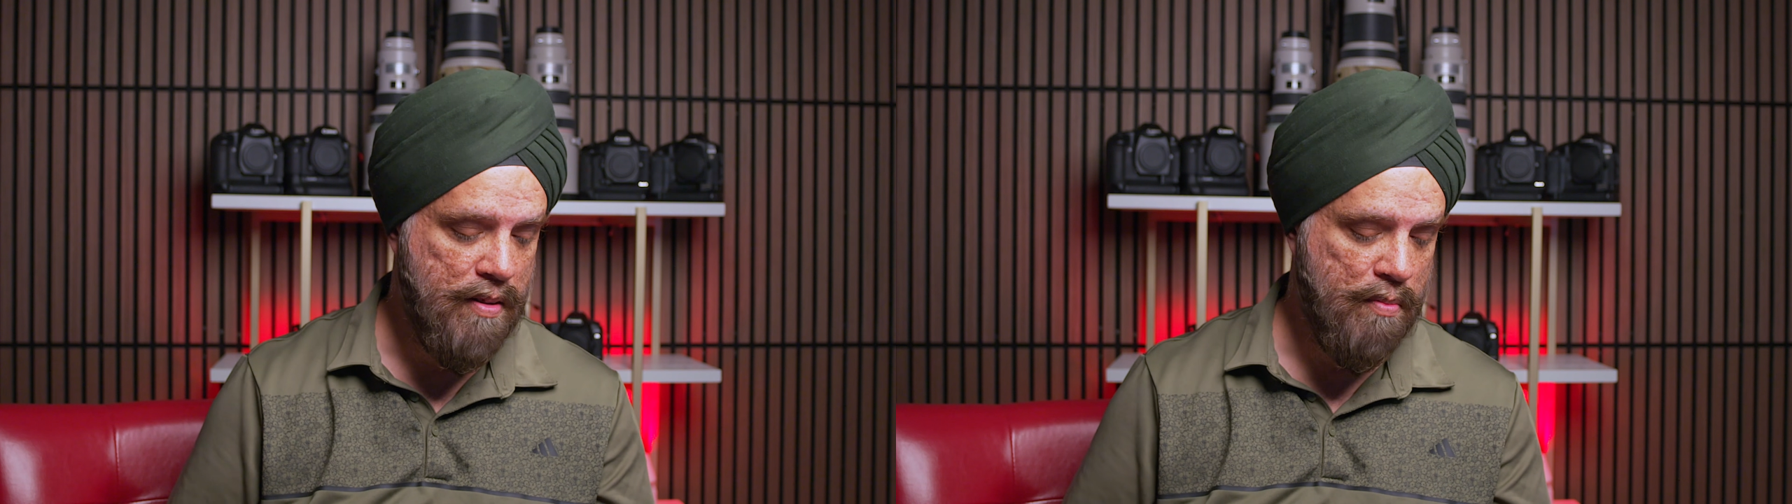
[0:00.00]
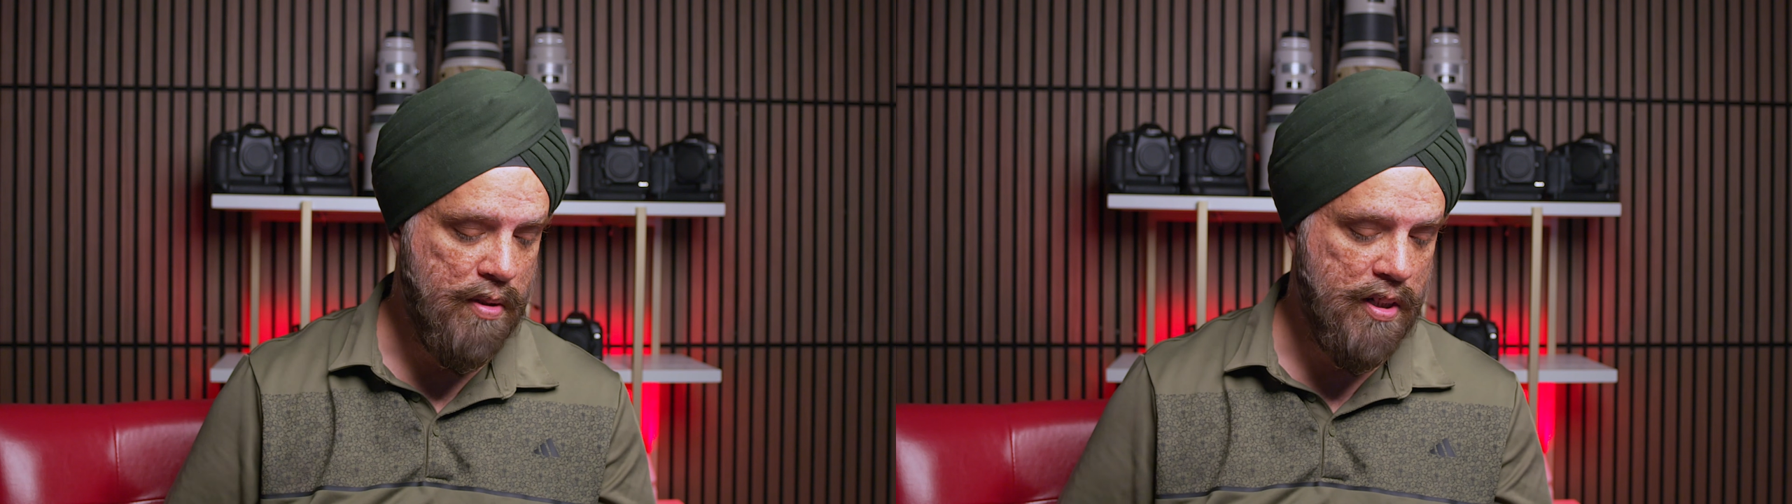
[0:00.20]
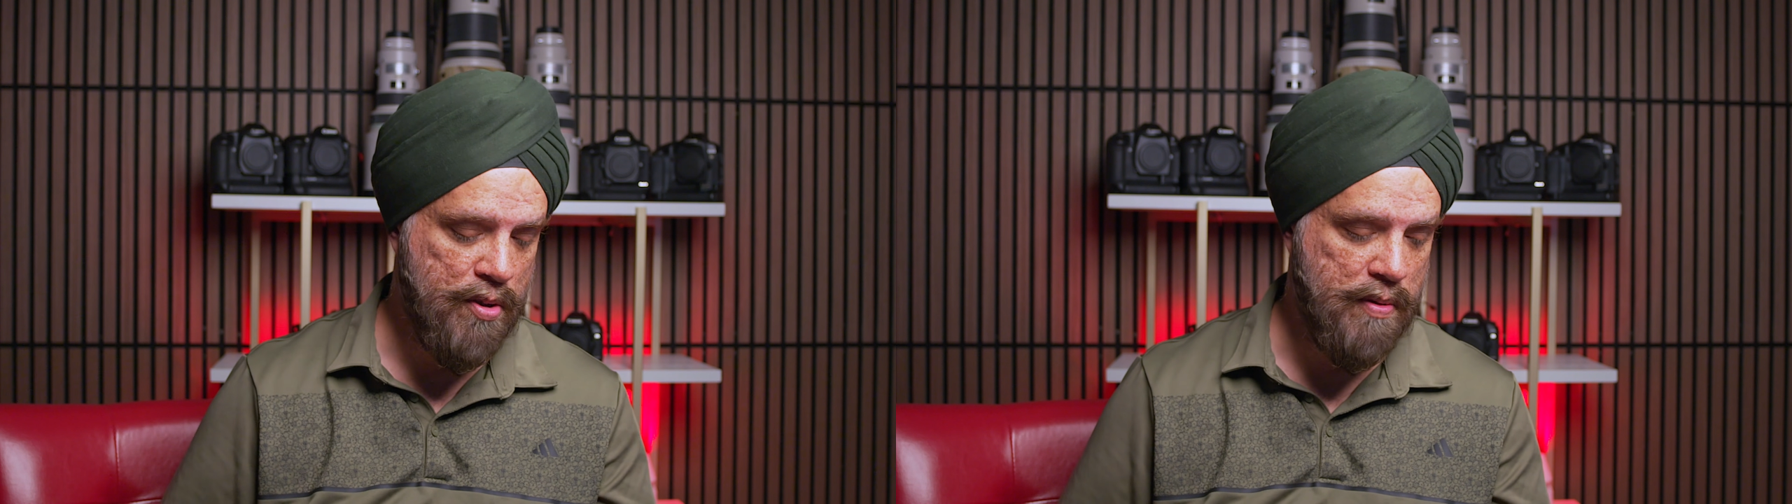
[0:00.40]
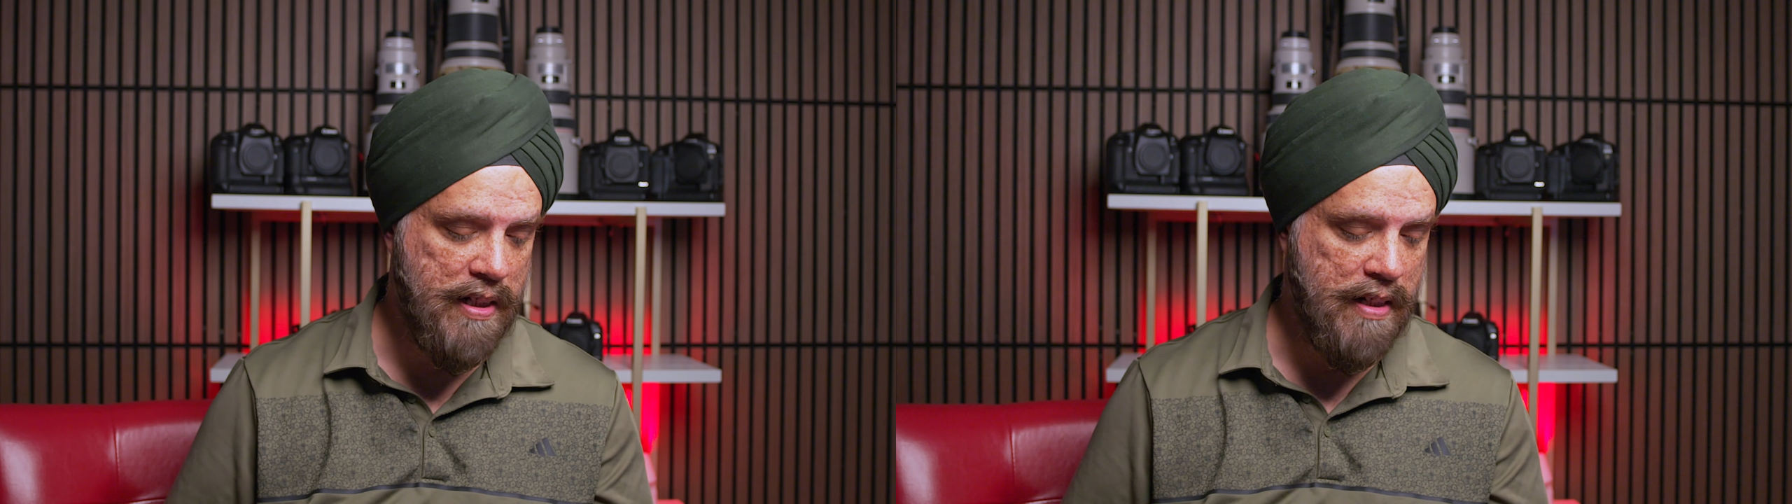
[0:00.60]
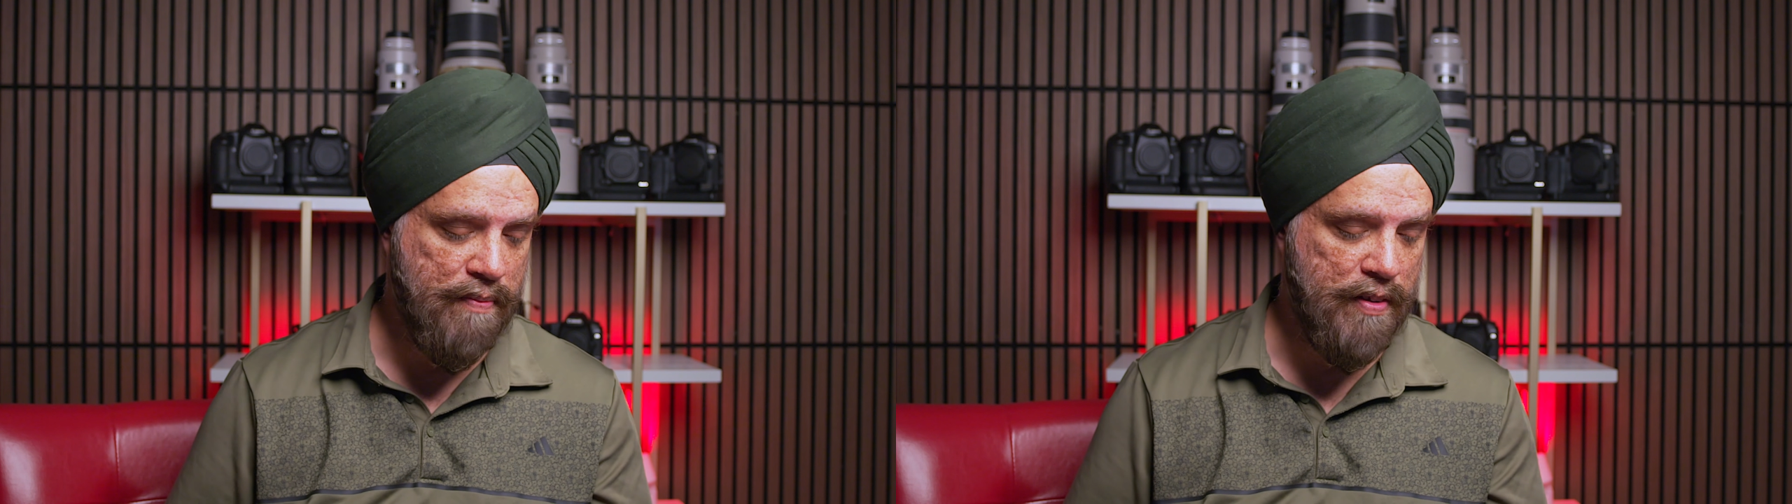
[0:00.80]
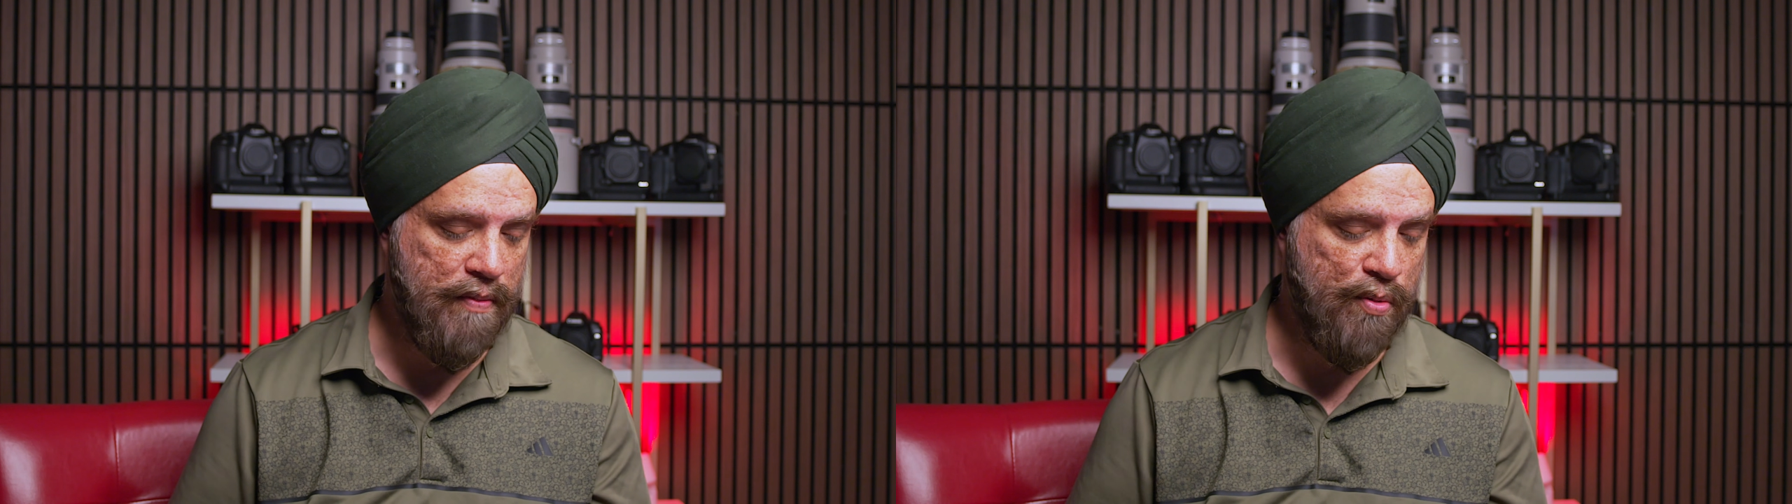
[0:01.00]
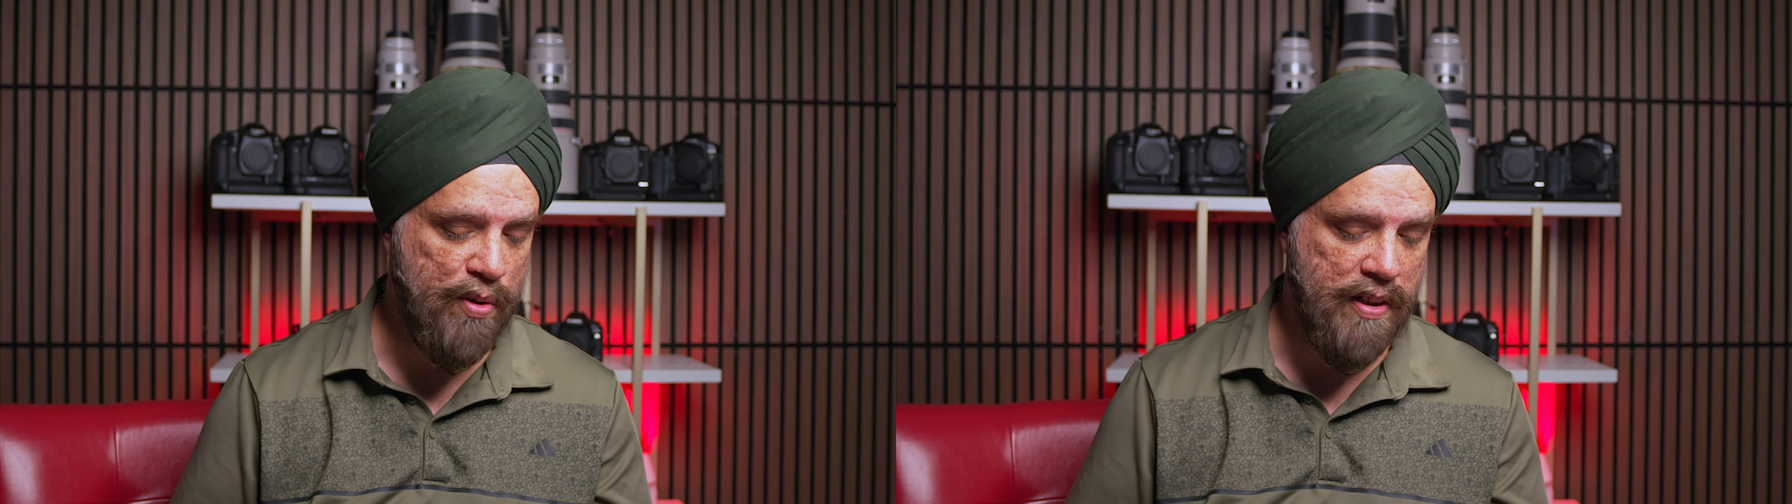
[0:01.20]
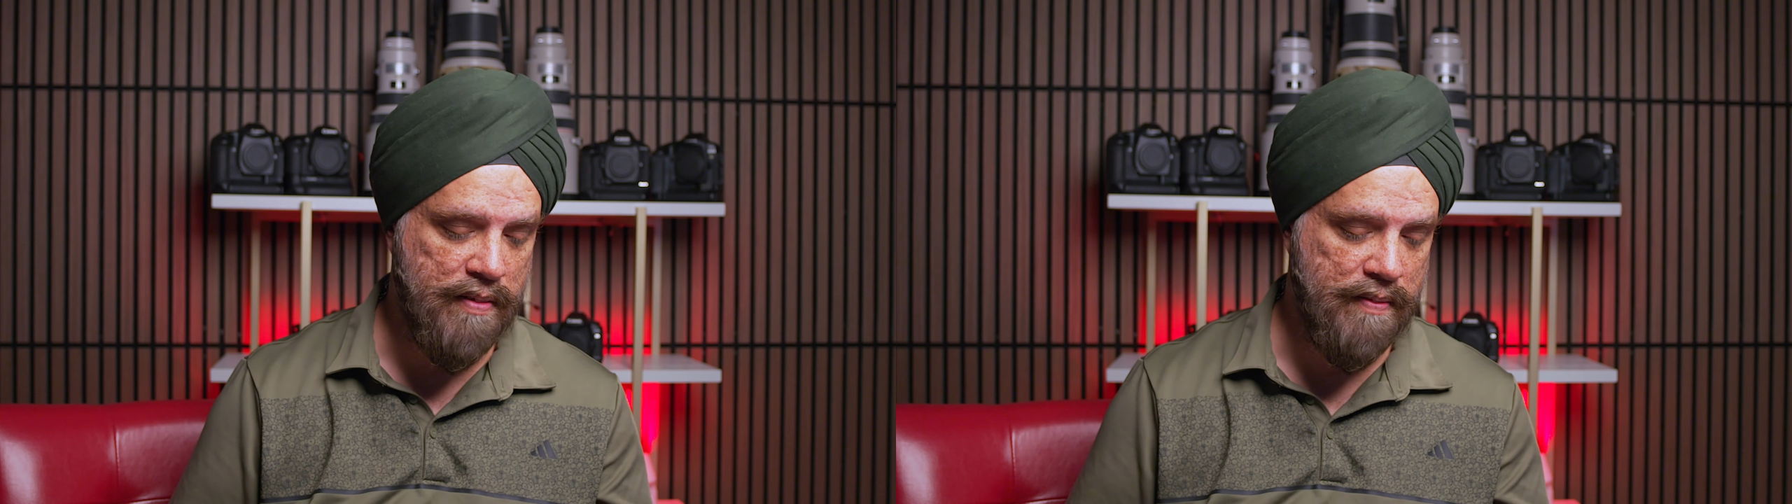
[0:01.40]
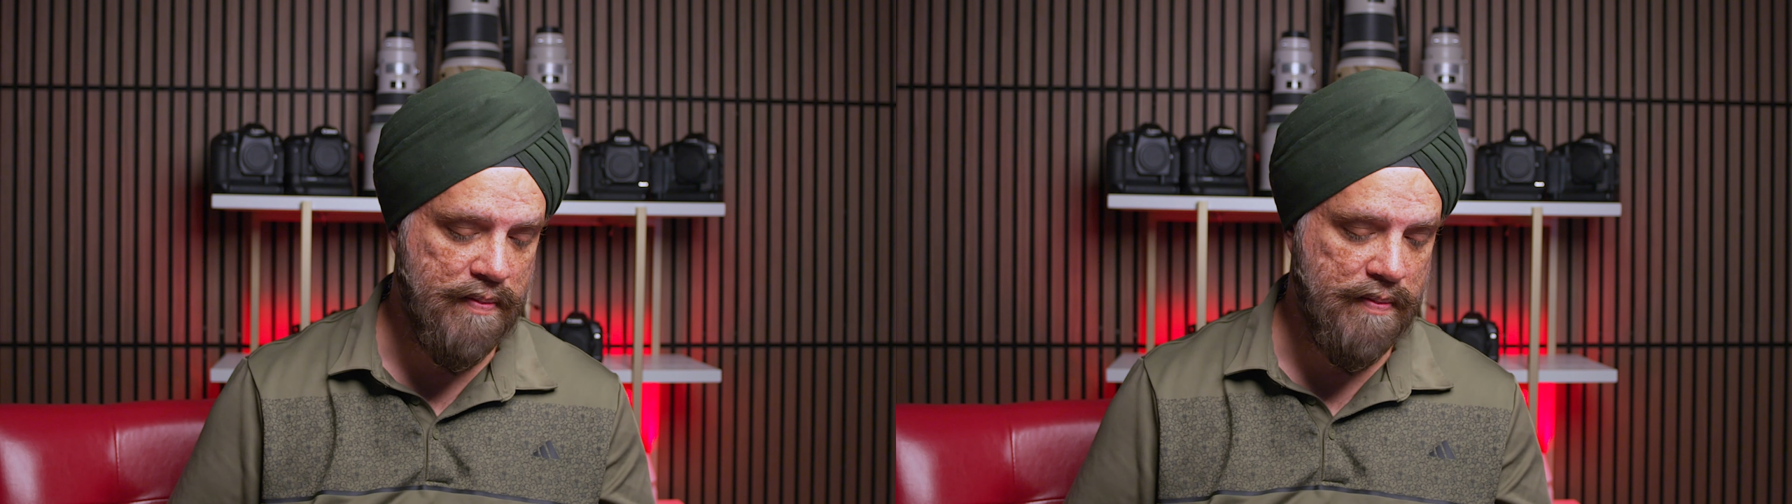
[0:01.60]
What else we got from the 40?